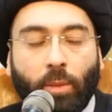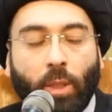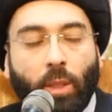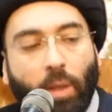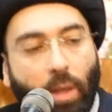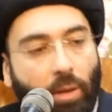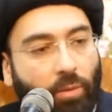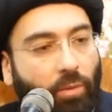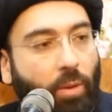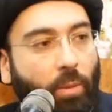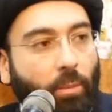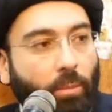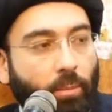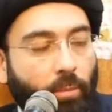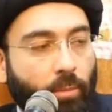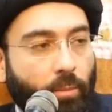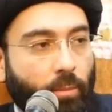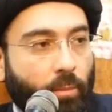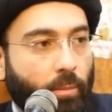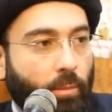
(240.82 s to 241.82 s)
Leave
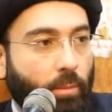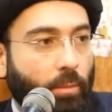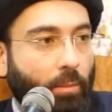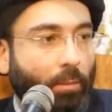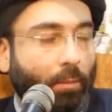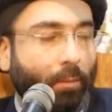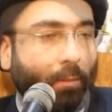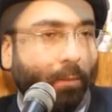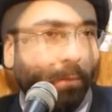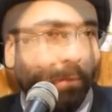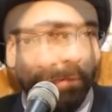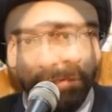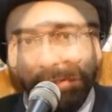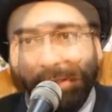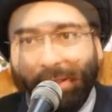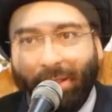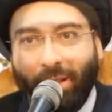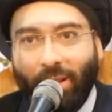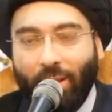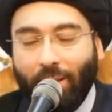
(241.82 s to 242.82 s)

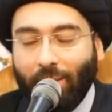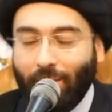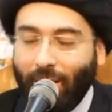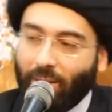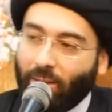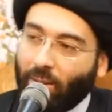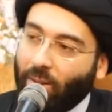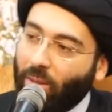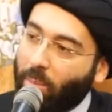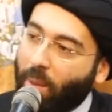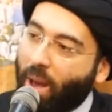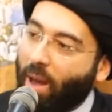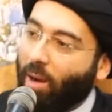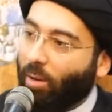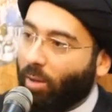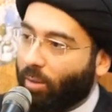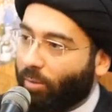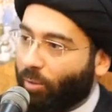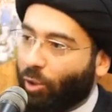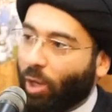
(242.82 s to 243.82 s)
them. That's the
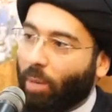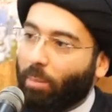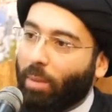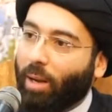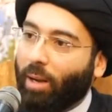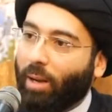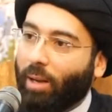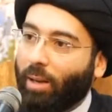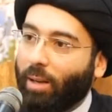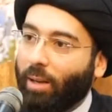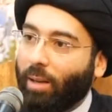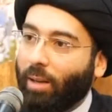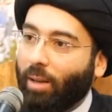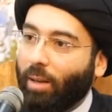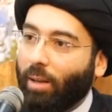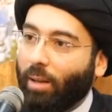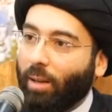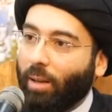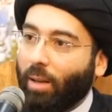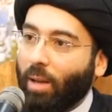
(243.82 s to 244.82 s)
battle of Jamal.
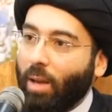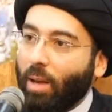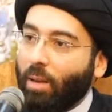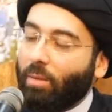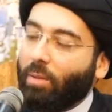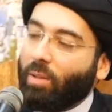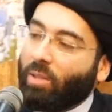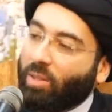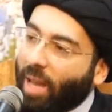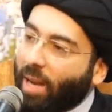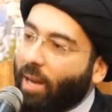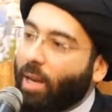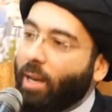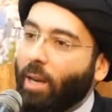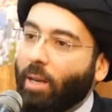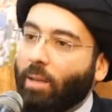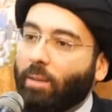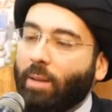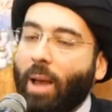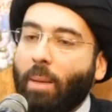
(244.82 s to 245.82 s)
The second
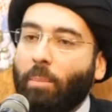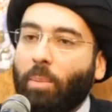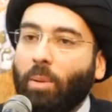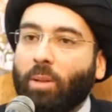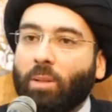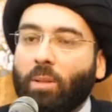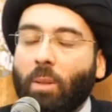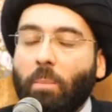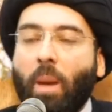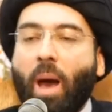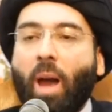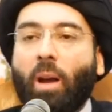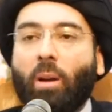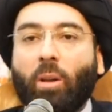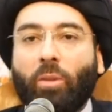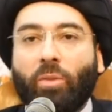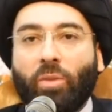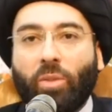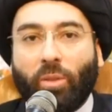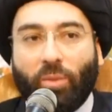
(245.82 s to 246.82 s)
example is the battle
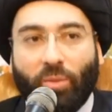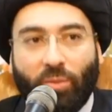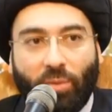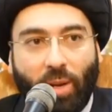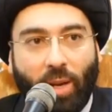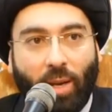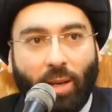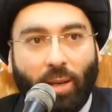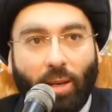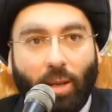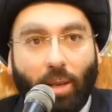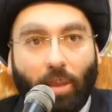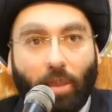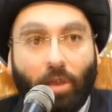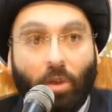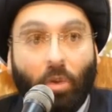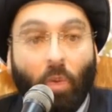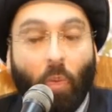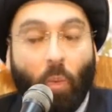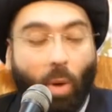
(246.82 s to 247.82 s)
of Siffin.
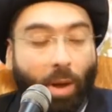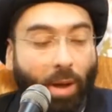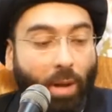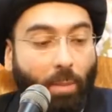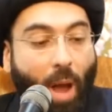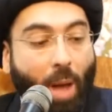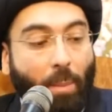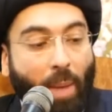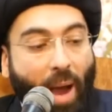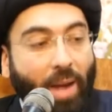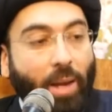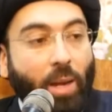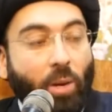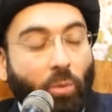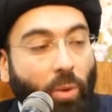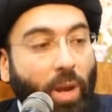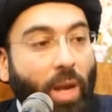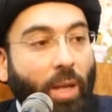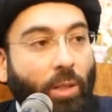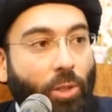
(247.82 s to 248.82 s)
When Imam Ali
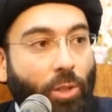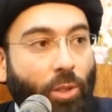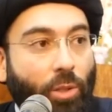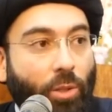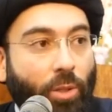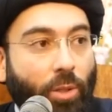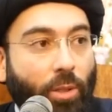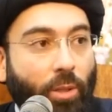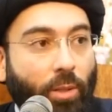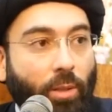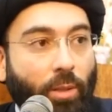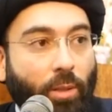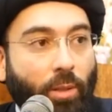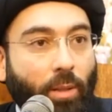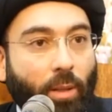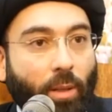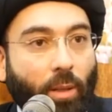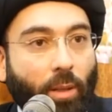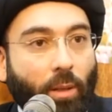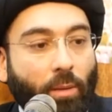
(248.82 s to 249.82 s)
reached
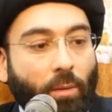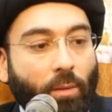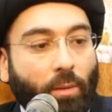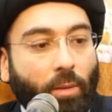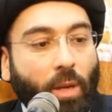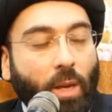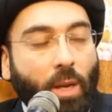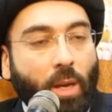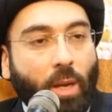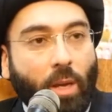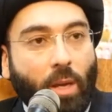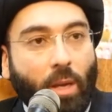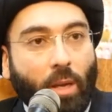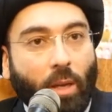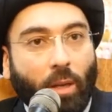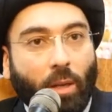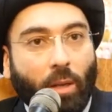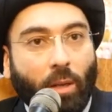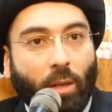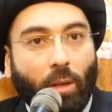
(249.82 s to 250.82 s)
the
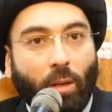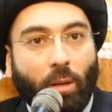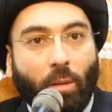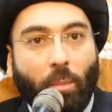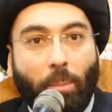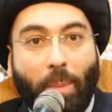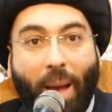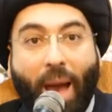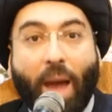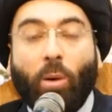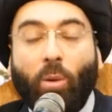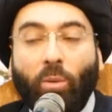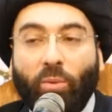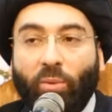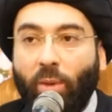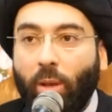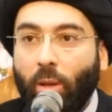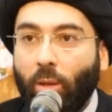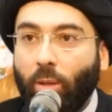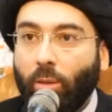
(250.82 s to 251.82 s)

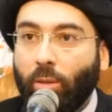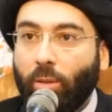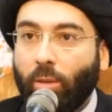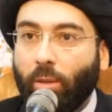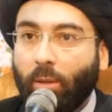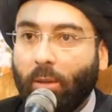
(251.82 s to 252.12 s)
battlefield,